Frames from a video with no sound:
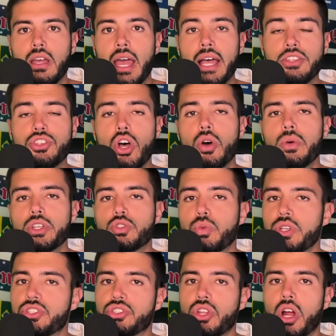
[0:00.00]
As always,
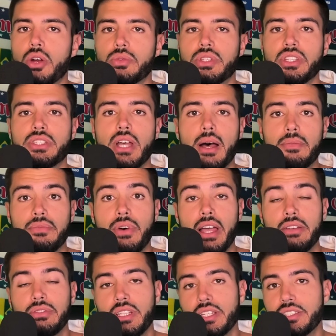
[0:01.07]
we start with the top
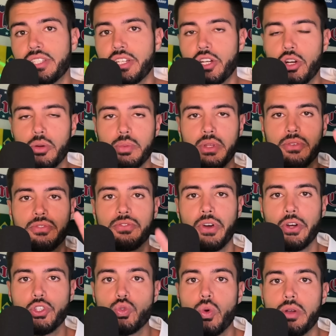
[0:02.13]
five leagues in Europe, the
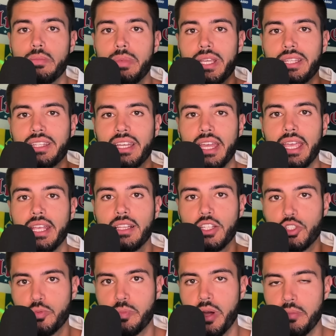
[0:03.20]
first one being the
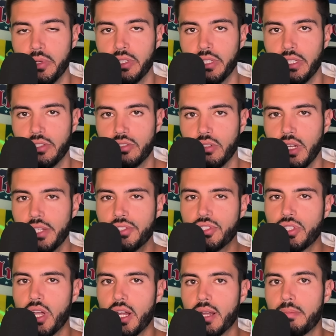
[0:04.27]
English Premier League. So let's
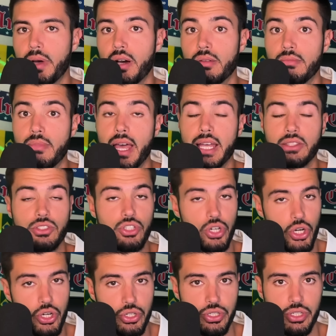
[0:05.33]
talk about Matt
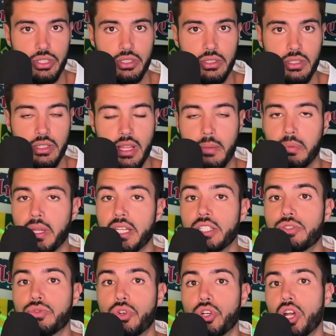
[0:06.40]
Turner, that
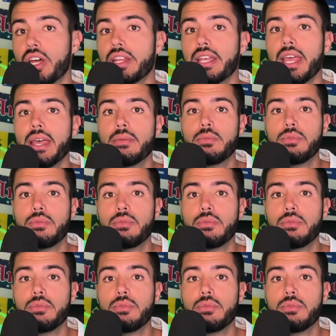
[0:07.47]
plays for Nottingham